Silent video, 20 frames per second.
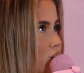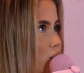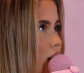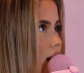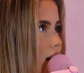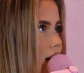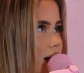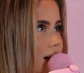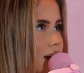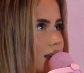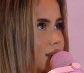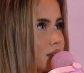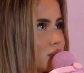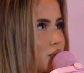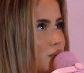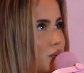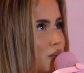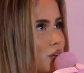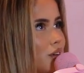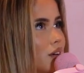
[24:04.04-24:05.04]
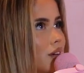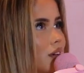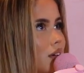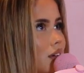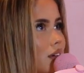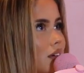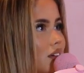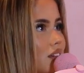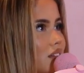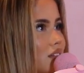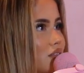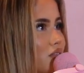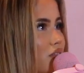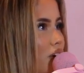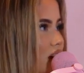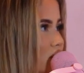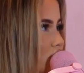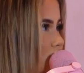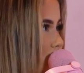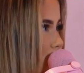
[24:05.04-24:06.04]
wise or
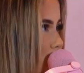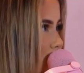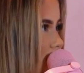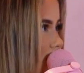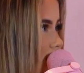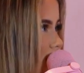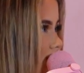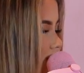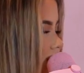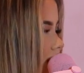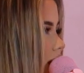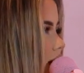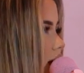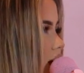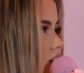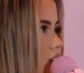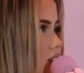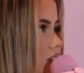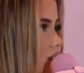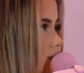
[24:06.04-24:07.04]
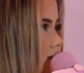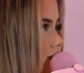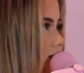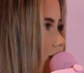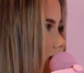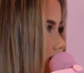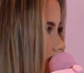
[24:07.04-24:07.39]
fashion wise. Like I just